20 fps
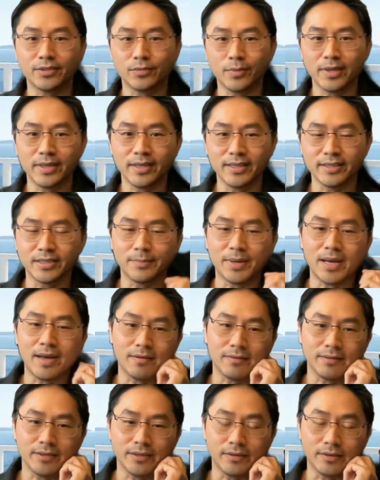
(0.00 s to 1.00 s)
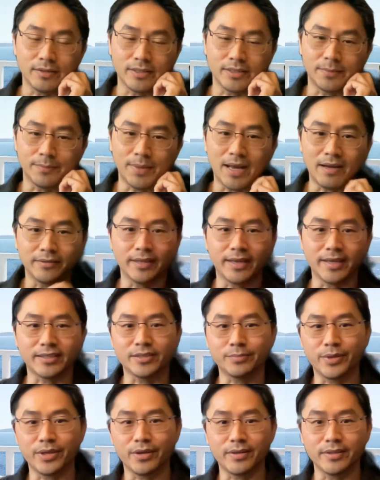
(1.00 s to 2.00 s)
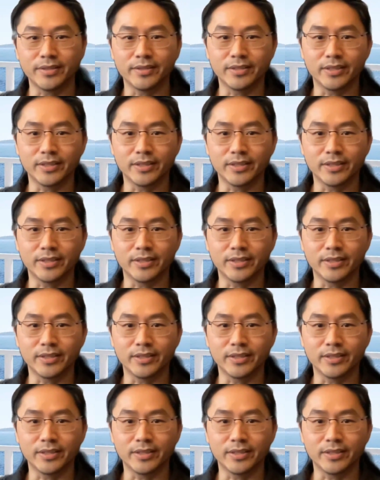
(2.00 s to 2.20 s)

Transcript: what it is about. It's about the experience,